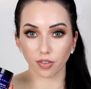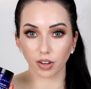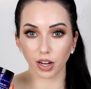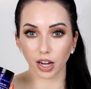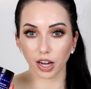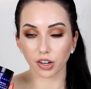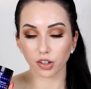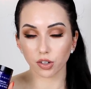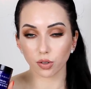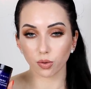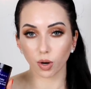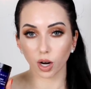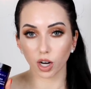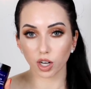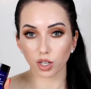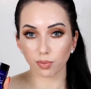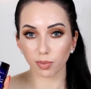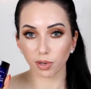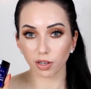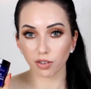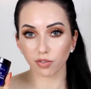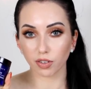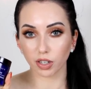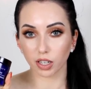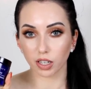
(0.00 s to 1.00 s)
I had to wash
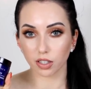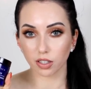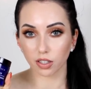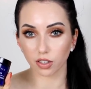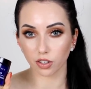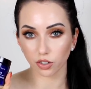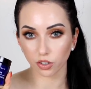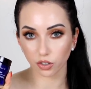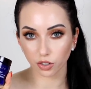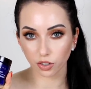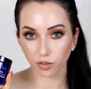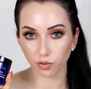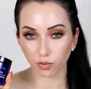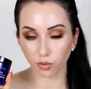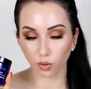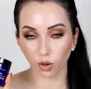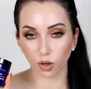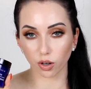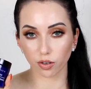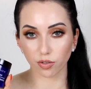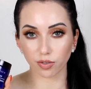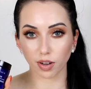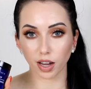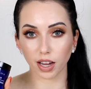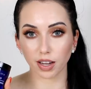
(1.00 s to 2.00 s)
my face literally
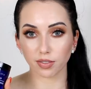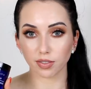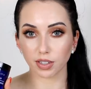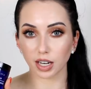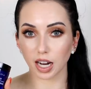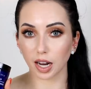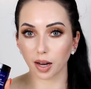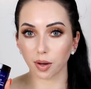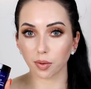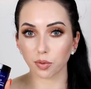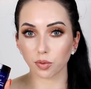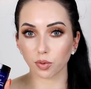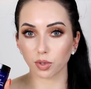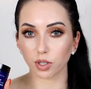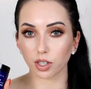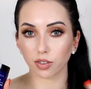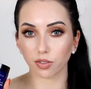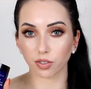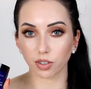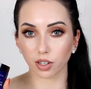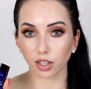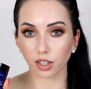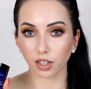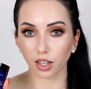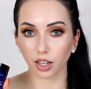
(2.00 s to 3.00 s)
four or five times with
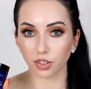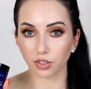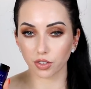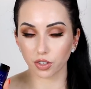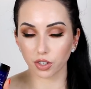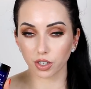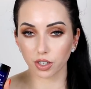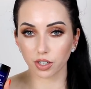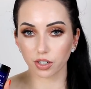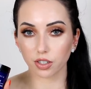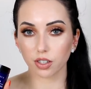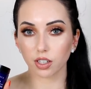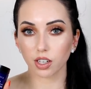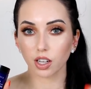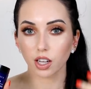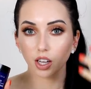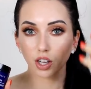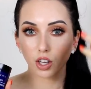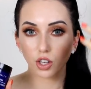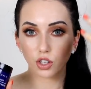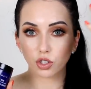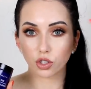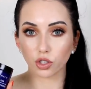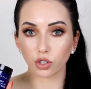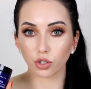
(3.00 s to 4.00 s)
different cleansers
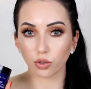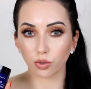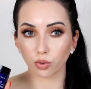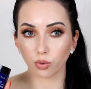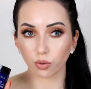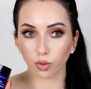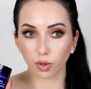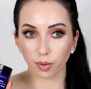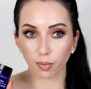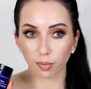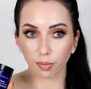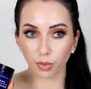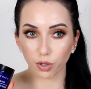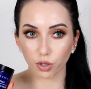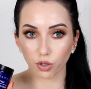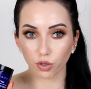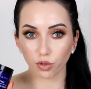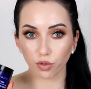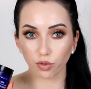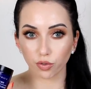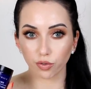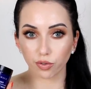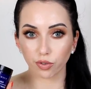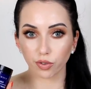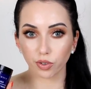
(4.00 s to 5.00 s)
to
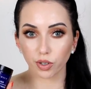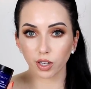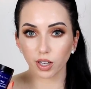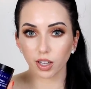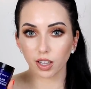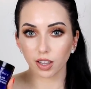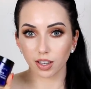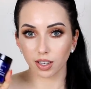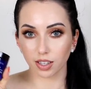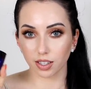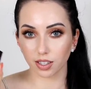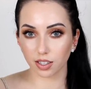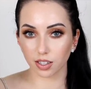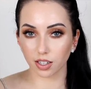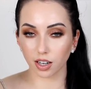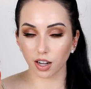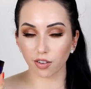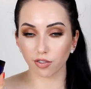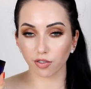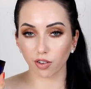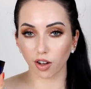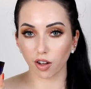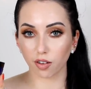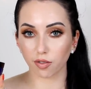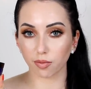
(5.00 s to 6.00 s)
remove this
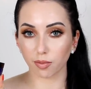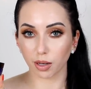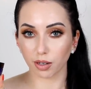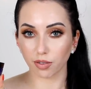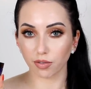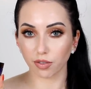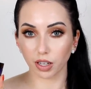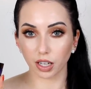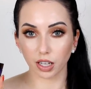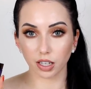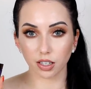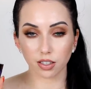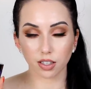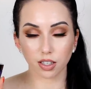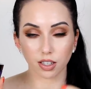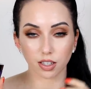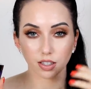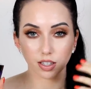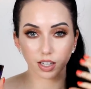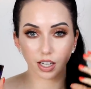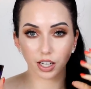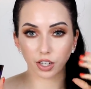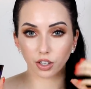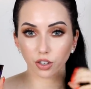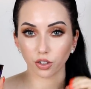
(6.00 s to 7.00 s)
stuff off my face. It's
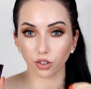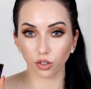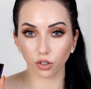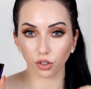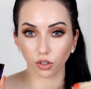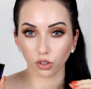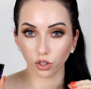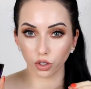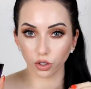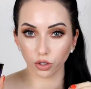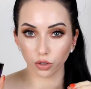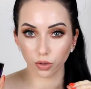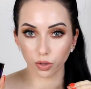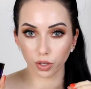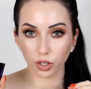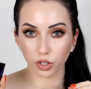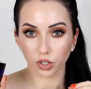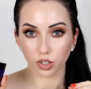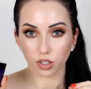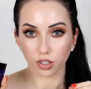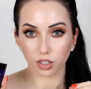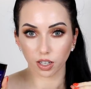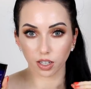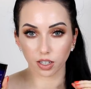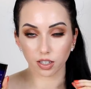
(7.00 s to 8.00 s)
like glue. It
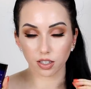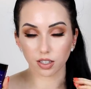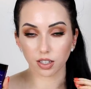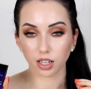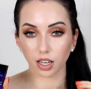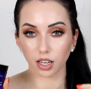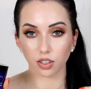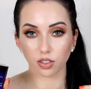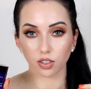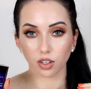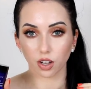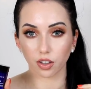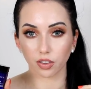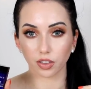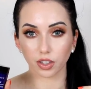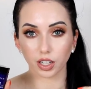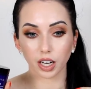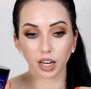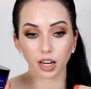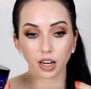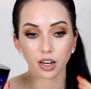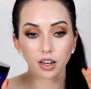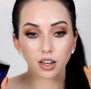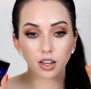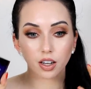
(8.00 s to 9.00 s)
just like stays on
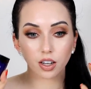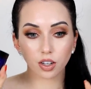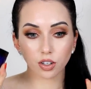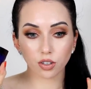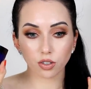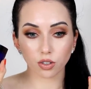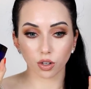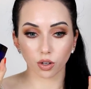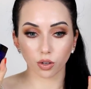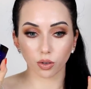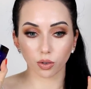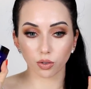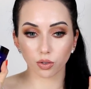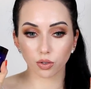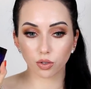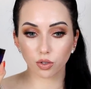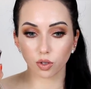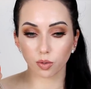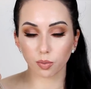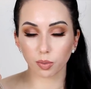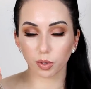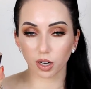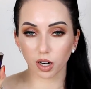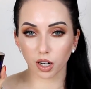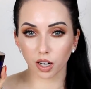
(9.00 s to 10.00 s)
there. So
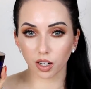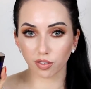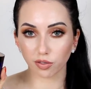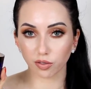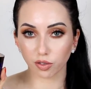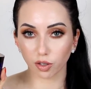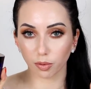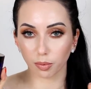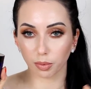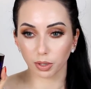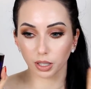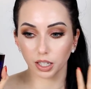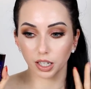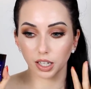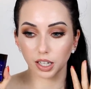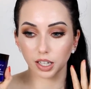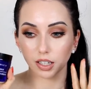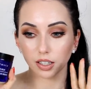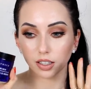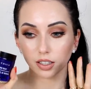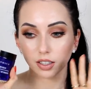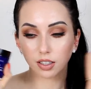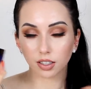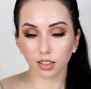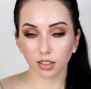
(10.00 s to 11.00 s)
super odd formula.